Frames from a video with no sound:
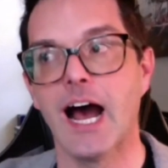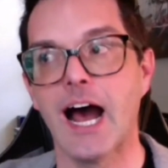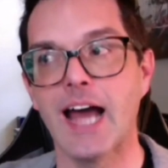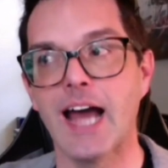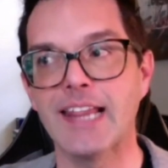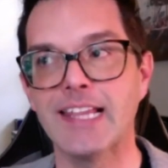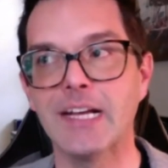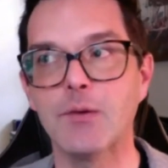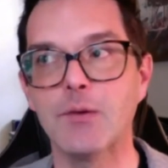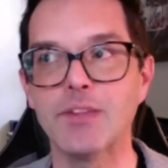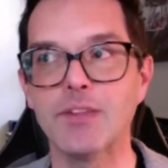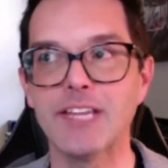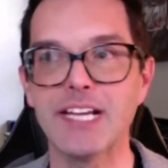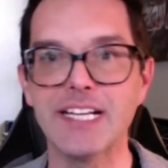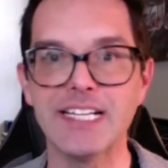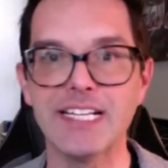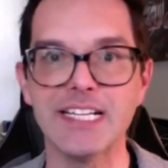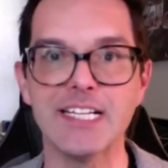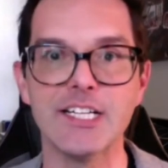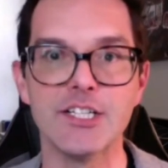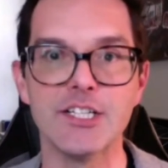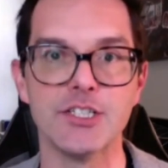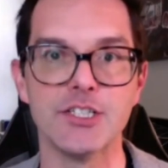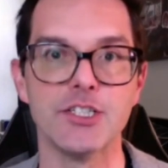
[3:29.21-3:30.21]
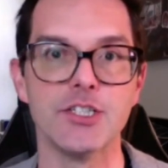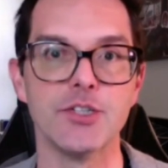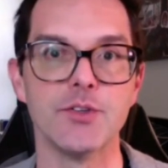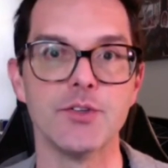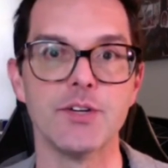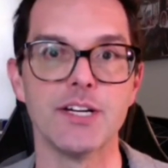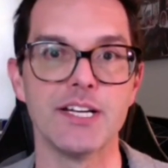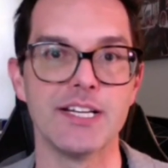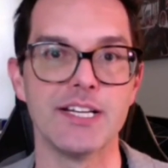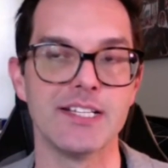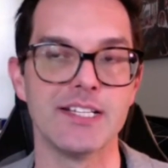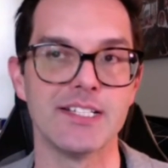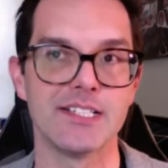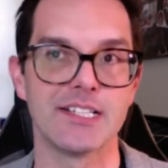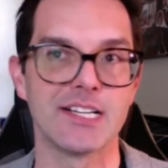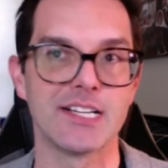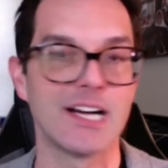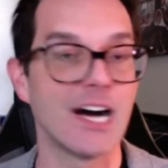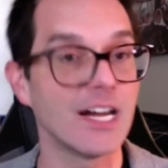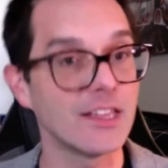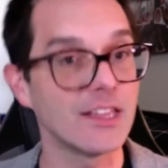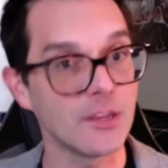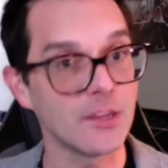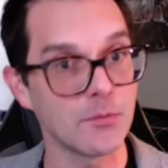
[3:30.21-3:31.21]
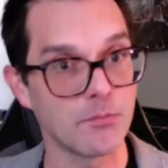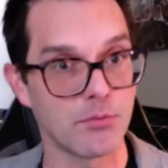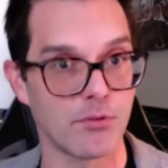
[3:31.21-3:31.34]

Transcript: I think what they need to do is cut the